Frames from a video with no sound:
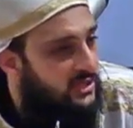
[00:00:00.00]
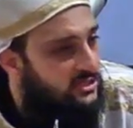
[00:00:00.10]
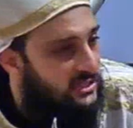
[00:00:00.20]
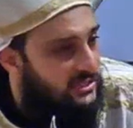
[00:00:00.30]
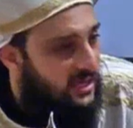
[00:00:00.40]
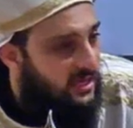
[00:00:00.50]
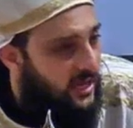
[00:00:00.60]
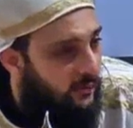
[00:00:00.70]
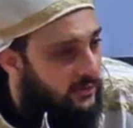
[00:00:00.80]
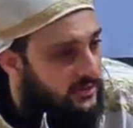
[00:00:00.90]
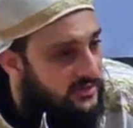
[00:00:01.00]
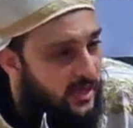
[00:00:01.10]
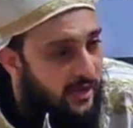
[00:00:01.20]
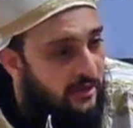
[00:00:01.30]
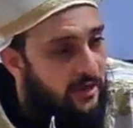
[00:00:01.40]
we need to take our
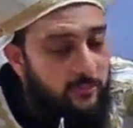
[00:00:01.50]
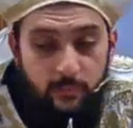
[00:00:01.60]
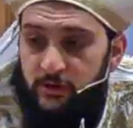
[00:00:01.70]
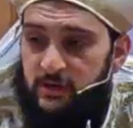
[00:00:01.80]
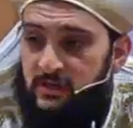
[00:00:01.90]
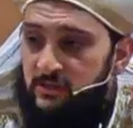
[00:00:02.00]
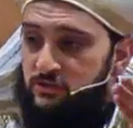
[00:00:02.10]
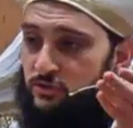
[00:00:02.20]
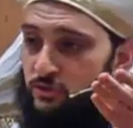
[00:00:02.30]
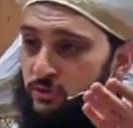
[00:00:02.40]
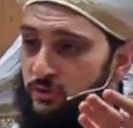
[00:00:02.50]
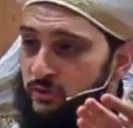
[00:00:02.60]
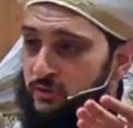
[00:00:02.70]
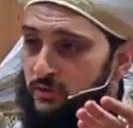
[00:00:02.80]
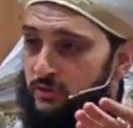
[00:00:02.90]
desire and put it
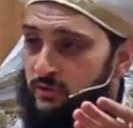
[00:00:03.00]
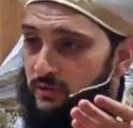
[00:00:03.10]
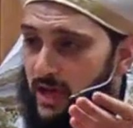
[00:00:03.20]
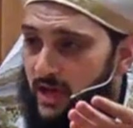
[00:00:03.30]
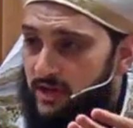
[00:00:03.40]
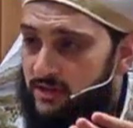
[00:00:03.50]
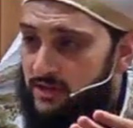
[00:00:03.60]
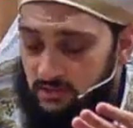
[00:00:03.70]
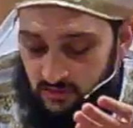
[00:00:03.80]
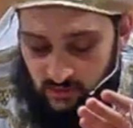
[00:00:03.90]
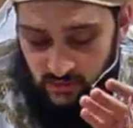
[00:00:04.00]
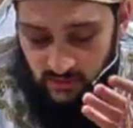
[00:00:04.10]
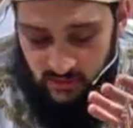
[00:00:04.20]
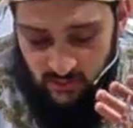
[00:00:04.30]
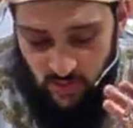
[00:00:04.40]
into action.
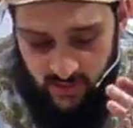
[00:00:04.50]
That's